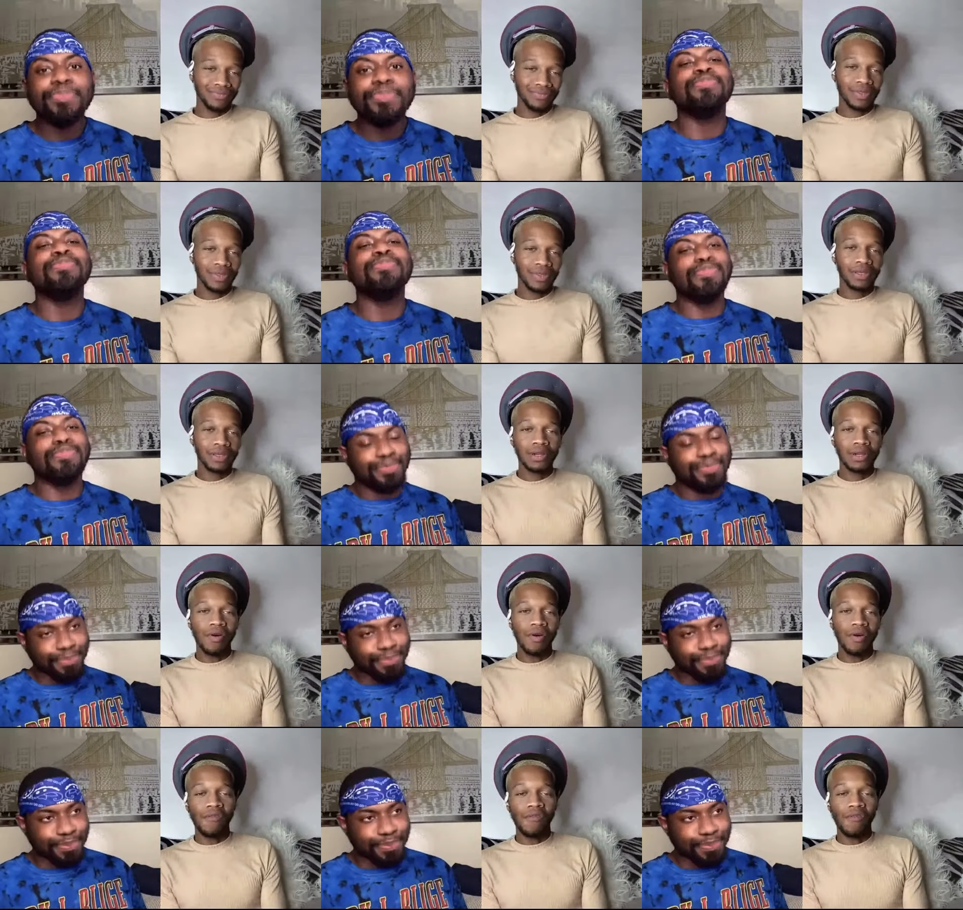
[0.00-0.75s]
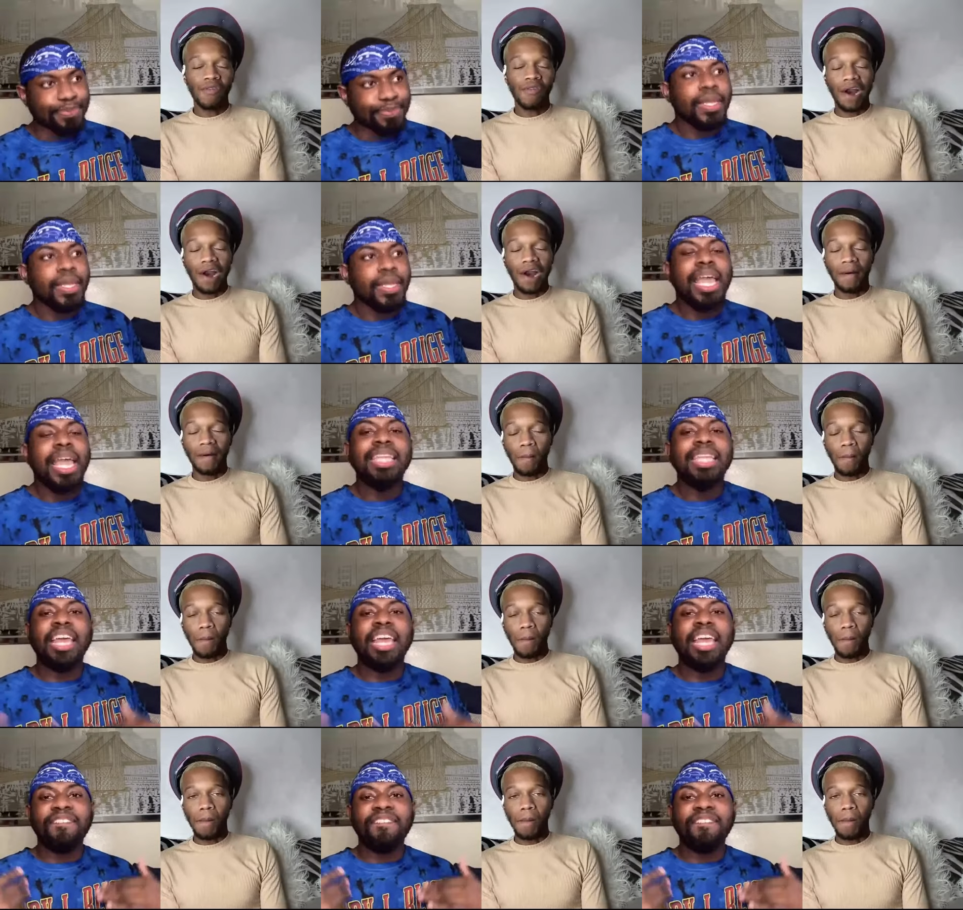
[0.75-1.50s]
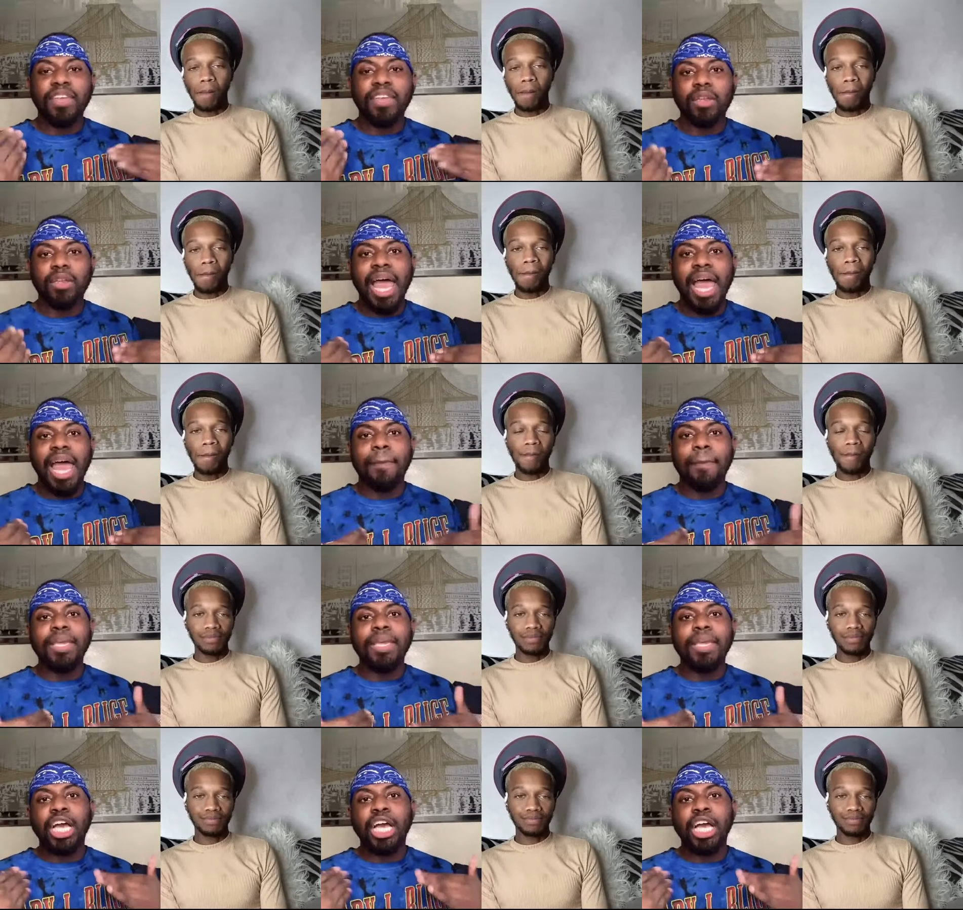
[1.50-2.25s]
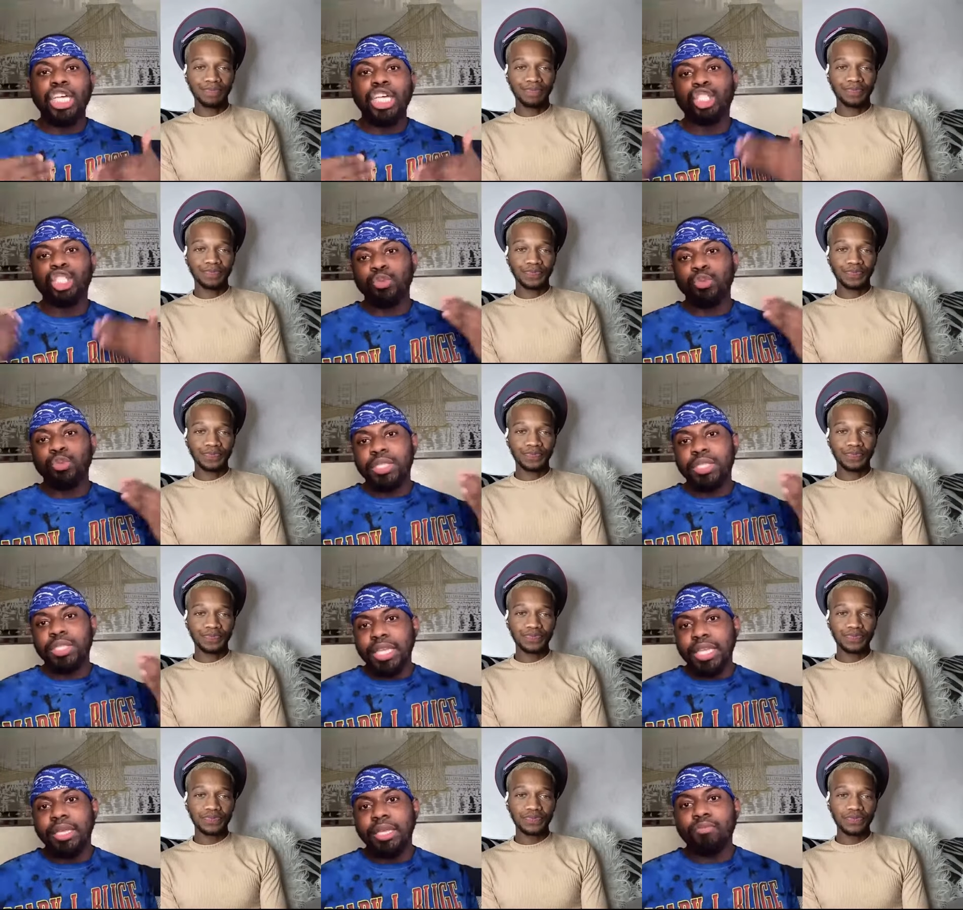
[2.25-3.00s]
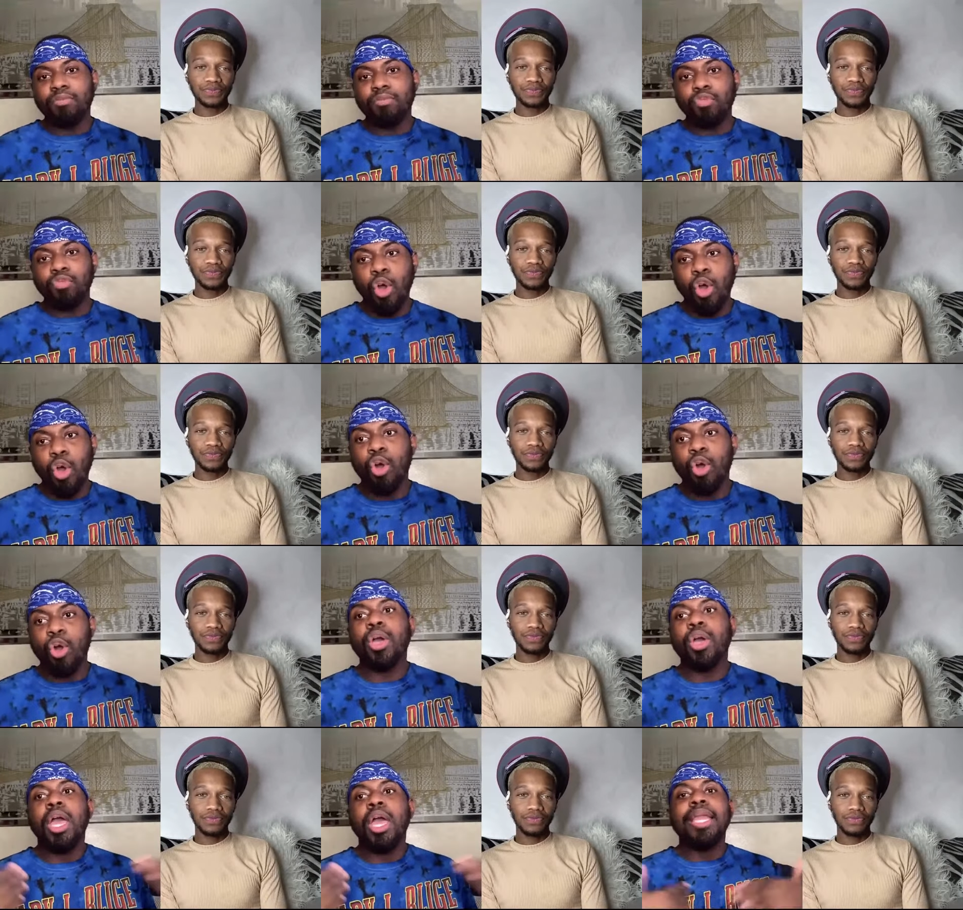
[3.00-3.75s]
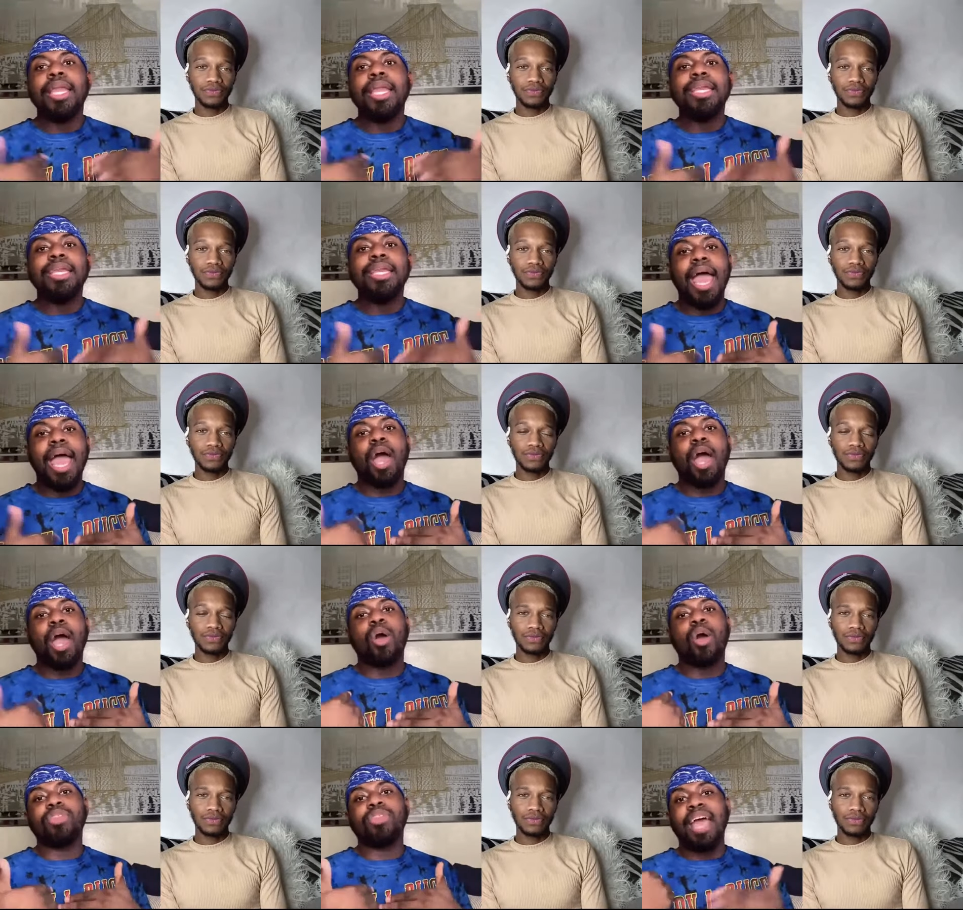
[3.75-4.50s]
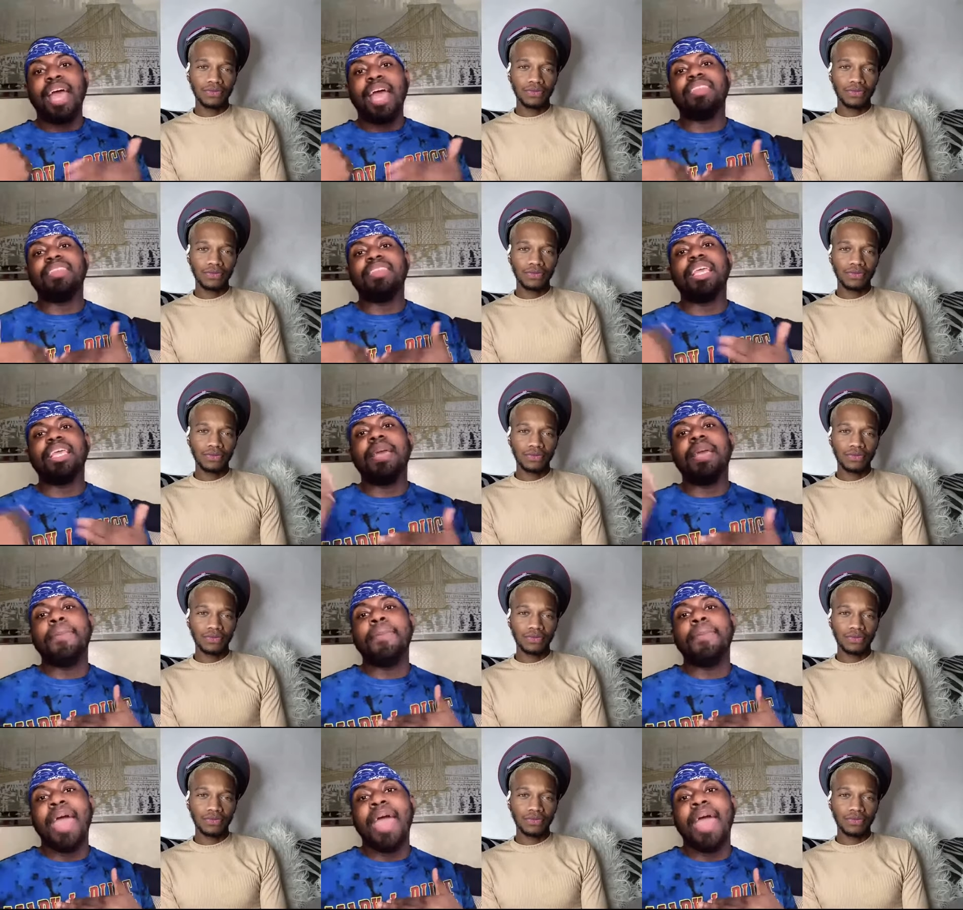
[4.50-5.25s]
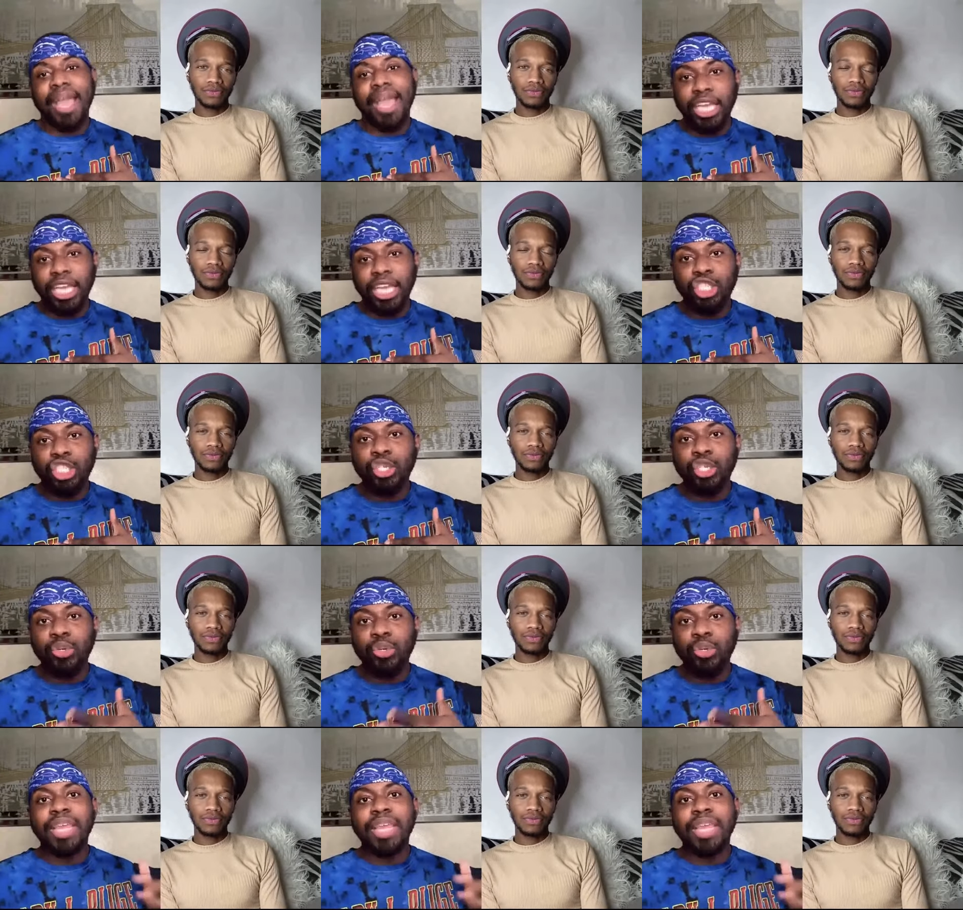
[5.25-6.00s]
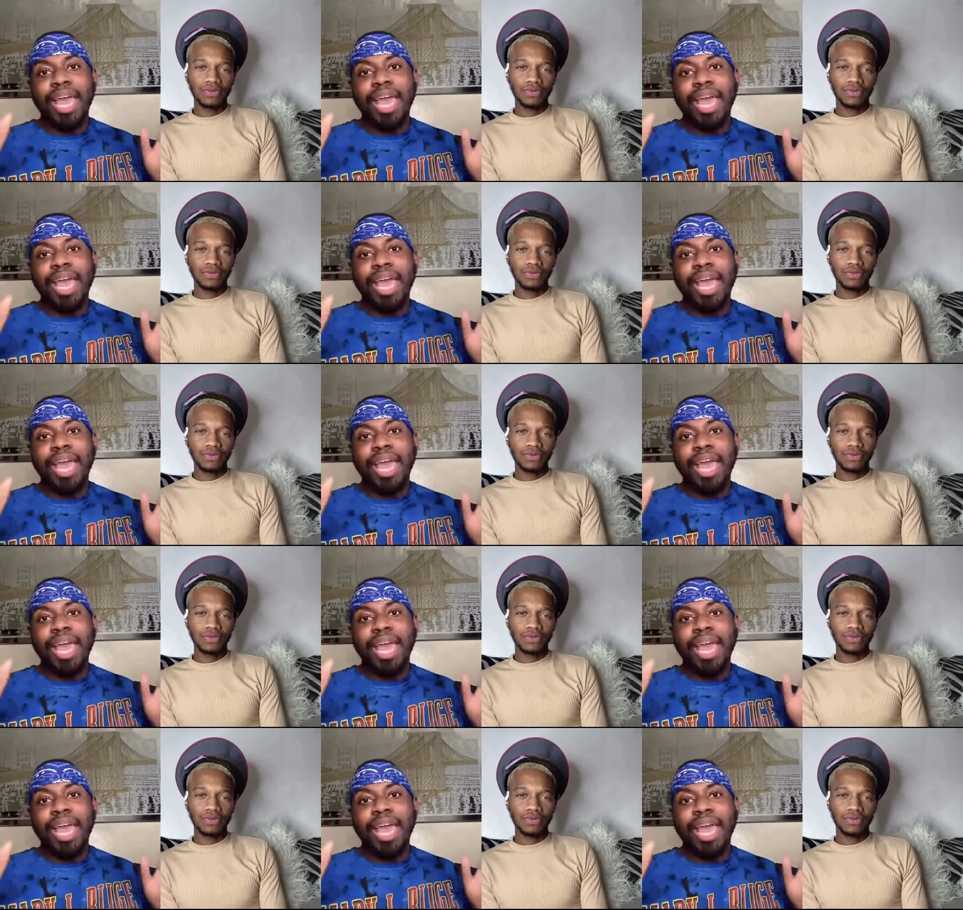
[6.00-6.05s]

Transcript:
Speaker 1: Mm-hmm. Right. They feel like because you did them wrong, now they have to get back at you.